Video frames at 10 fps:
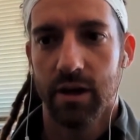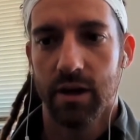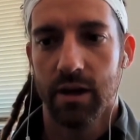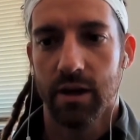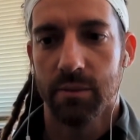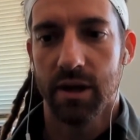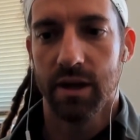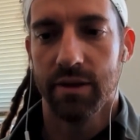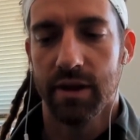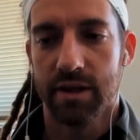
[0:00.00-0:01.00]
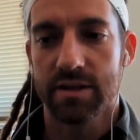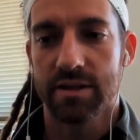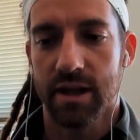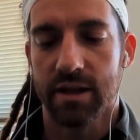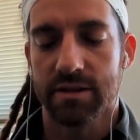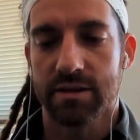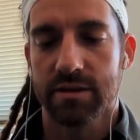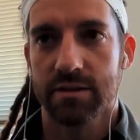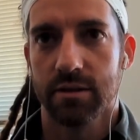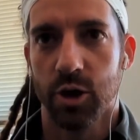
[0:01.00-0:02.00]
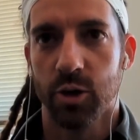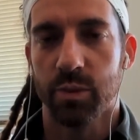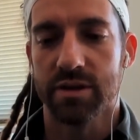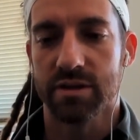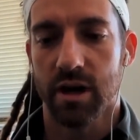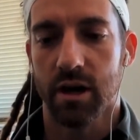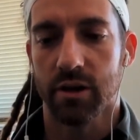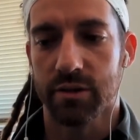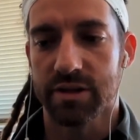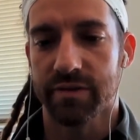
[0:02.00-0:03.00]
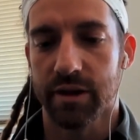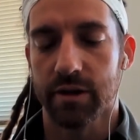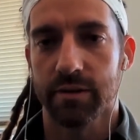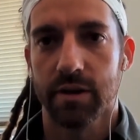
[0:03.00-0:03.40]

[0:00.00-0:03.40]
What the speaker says: And then it says, hope is as hollow as fear.